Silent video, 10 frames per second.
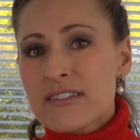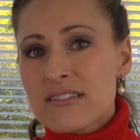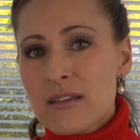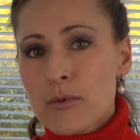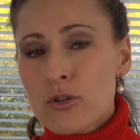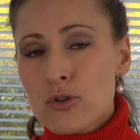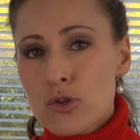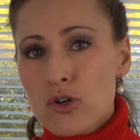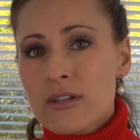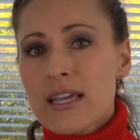similar
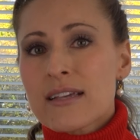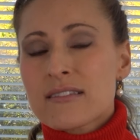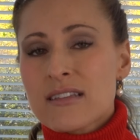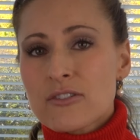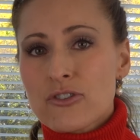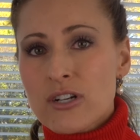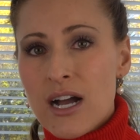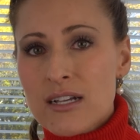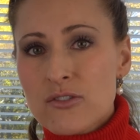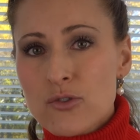looking center
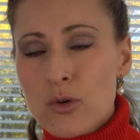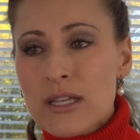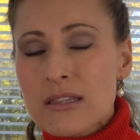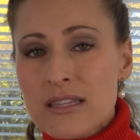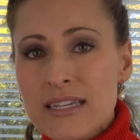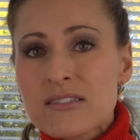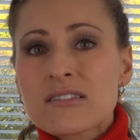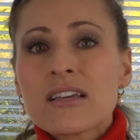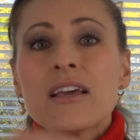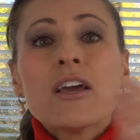console, at least